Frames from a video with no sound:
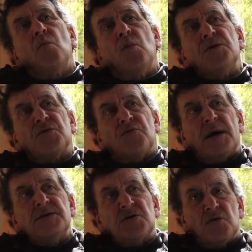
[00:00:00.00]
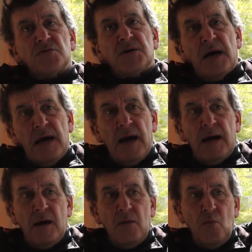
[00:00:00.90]
with the racecourse,
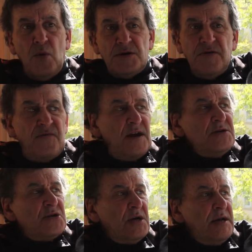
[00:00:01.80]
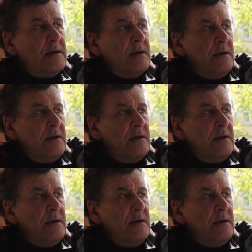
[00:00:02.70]
which eventually